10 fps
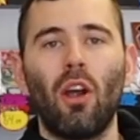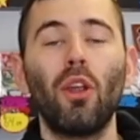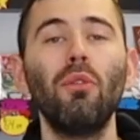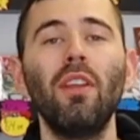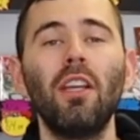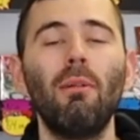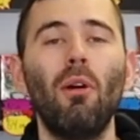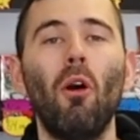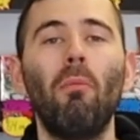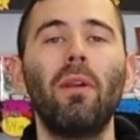Are you thinking
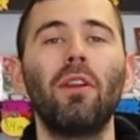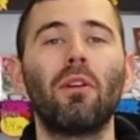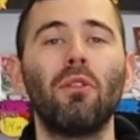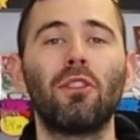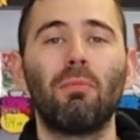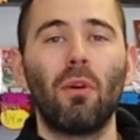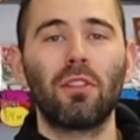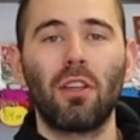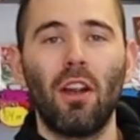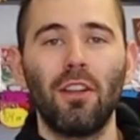about opening your own
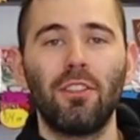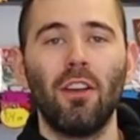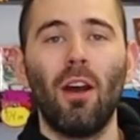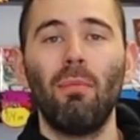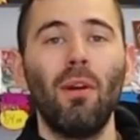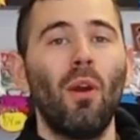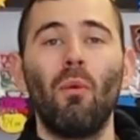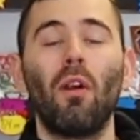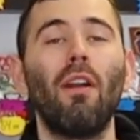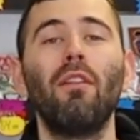sports card shop
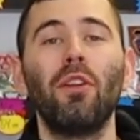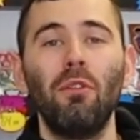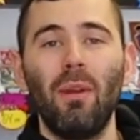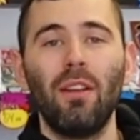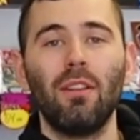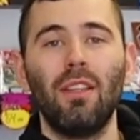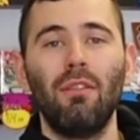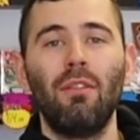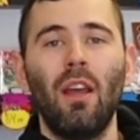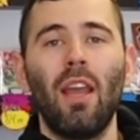wherever you may
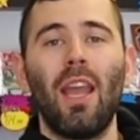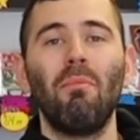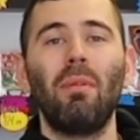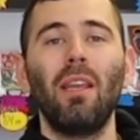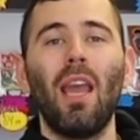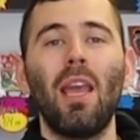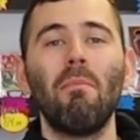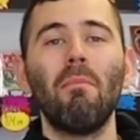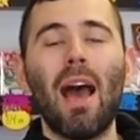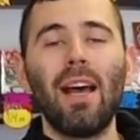live and be a
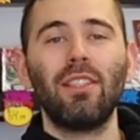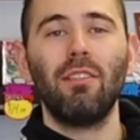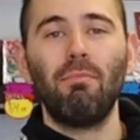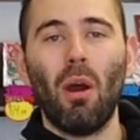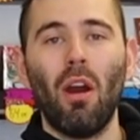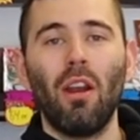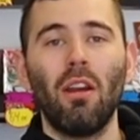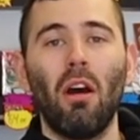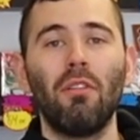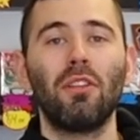massive part of the